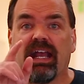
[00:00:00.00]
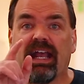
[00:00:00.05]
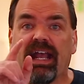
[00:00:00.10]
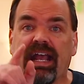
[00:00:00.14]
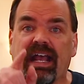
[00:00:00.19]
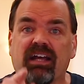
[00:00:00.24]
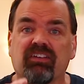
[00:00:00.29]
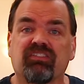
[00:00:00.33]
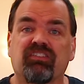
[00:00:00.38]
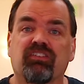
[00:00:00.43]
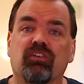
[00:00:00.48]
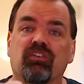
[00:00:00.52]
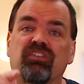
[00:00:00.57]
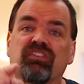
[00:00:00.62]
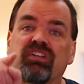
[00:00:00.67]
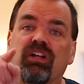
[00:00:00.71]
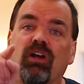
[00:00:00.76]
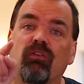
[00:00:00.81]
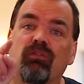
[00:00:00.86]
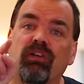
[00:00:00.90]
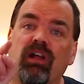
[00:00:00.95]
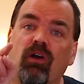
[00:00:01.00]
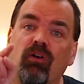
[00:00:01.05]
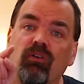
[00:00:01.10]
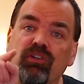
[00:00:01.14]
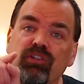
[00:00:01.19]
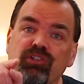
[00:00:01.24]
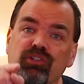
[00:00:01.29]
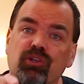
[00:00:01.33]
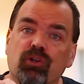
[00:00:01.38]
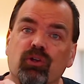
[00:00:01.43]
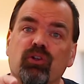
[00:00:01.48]
Ask yourself how
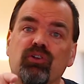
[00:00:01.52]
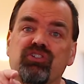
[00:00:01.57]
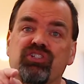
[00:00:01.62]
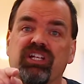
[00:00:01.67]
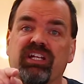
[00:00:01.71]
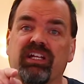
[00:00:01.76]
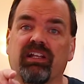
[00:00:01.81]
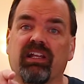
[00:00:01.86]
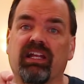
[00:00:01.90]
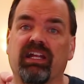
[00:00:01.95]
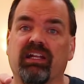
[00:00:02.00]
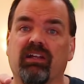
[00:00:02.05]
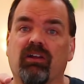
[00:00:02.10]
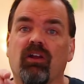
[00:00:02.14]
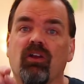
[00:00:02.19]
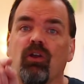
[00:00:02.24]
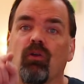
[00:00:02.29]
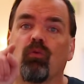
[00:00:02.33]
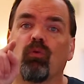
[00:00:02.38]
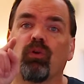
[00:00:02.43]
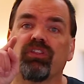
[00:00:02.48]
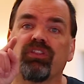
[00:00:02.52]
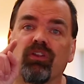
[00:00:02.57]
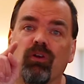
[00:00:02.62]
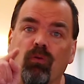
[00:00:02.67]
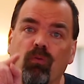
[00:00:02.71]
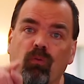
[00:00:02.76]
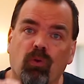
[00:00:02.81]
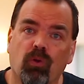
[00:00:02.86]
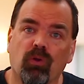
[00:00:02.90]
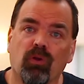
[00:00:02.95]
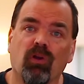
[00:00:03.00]
you're dealing with the
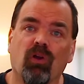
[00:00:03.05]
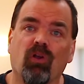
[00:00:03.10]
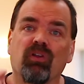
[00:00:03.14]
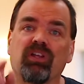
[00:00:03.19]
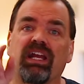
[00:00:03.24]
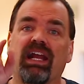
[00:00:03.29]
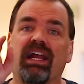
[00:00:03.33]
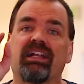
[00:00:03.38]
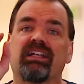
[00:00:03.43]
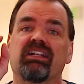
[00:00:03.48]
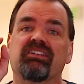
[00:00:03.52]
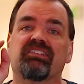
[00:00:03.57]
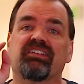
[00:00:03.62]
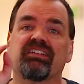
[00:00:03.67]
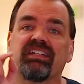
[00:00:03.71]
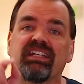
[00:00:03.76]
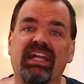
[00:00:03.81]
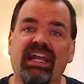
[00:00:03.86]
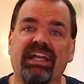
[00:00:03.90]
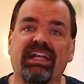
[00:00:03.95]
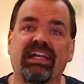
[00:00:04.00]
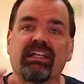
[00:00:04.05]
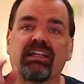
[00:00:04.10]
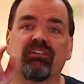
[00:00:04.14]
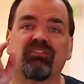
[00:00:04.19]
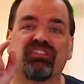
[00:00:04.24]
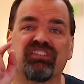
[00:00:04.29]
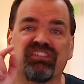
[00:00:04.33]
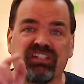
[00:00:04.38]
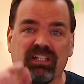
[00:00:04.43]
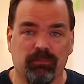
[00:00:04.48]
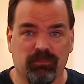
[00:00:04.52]
world and its negative
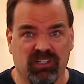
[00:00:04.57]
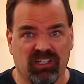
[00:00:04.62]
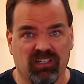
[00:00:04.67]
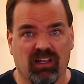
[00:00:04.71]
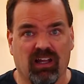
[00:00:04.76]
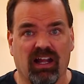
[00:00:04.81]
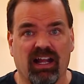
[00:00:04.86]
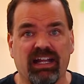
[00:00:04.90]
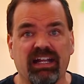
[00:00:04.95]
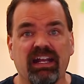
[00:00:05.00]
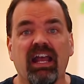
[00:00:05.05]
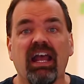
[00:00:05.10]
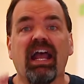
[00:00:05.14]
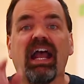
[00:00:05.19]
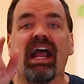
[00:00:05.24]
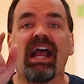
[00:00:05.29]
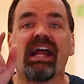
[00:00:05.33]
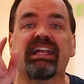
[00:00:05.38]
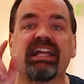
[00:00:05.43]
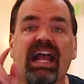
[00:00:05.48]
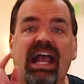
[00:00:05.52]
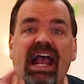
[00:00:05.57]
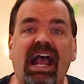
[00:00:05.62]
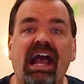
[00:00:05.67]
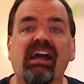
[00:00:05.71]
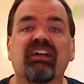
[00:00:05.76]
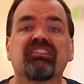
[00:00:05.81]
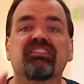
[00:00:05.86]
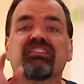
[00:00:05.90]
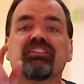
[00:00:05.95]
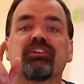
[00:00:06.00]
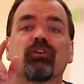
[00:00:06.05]
stimuli, and
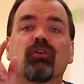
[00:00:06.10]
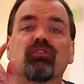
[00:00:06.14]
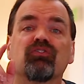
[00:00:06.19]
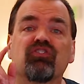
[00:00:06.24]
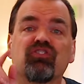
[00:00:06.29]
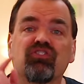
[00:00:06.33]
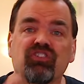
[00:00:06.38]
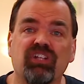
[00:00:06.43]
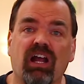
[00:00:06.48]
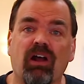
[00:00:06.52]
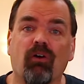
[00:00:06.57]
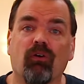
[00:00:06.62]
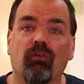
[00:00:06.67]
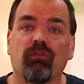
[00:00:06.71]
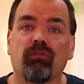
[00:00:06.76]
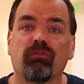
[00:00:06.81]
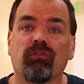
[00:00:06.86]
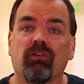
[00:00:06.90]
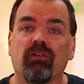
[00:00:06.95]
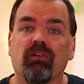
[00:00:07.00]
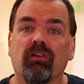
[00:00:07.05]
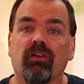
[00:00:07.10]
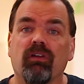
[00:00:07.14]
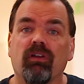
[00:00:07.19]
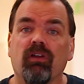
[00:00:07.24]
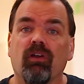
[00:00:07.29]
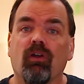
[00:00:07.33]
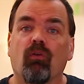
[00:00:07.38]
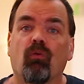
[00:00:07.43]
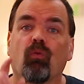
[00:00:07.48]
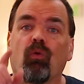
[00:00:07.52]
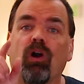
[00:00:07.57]
ask yourself
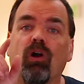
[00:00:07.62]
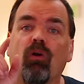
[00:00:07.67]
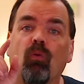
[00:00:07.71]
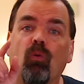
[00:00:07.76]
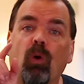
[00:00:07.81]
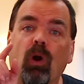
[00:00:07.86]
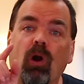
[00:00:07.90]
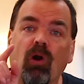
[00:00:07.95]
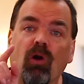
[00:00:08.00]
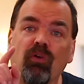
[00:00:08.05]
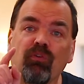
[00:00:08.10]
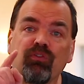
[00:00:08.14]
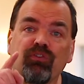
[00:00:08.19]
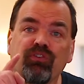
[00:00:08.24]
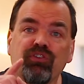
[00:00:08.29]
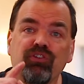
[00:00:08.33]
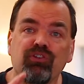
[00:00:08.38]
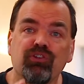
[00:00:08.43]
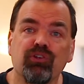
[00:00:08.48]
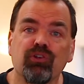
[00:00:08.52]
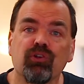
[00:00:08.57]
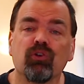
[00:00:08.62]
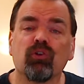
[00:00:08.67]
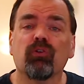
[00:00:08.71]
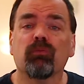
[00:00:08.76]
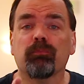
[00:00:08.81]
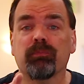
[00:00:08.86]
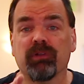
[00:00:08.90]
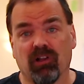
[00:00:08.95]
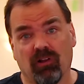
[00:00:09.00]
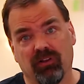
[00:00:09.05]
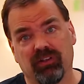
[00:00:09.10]
what walls you're
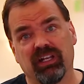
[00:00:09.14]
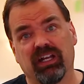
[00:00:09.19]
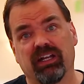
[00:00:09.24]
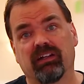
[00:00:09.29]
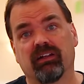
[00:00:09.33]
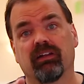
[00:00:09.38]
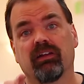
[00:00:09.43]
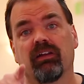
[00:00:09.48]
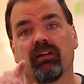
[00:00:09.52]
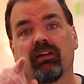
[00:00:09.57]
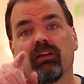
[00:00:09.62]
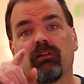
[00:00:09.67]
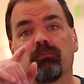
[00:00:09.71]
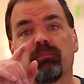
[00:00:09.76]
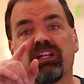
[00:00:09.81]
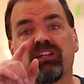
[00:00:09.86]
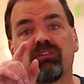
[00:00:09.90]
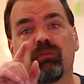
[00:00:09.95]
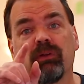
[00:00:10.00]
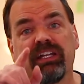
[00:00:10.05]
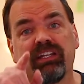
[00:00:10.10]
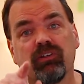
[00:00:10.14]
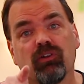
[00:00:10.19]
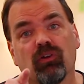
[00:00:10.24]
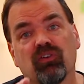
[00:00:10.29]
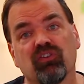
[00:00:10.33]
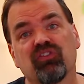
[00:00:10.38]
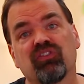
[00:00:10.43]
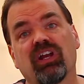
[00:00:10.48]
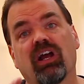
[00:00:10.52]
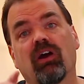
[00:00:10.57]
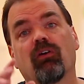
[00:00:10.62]
building between
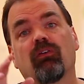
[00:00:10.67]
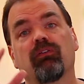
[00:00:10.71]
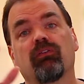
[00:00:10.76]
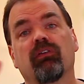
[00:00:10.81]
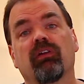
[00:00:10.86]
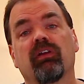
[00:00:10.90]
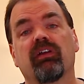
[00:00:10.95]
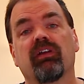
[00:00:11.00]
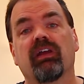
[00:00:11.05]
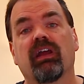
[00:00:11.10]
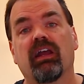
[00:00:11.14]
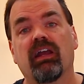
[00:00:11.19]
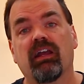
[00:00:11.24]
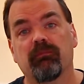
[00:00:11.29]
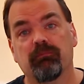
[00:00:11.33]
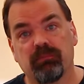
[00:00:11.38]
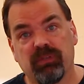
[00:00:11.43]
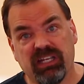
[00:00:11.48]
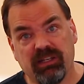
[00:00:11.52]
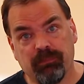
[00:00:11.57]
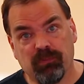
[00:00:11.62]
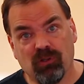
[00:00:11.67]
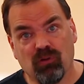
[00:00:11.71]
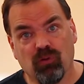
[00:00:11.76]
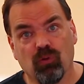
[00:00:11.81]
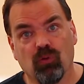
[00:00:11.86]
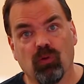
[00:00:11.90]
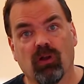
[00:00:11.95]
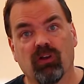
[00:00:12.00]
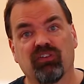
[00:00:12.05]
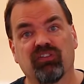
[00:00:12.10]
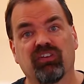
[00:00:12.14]
yourself and people
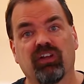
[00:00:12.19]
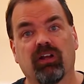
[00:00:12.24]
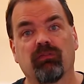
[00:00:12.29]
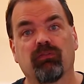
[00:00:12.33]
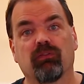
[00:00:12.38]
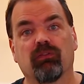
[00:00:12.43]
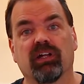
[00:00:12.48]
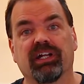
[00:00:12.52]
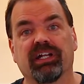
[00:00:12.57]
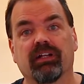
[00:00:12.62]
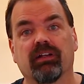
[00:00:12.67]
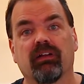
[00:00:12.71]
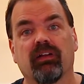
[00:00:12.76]
who are suffering.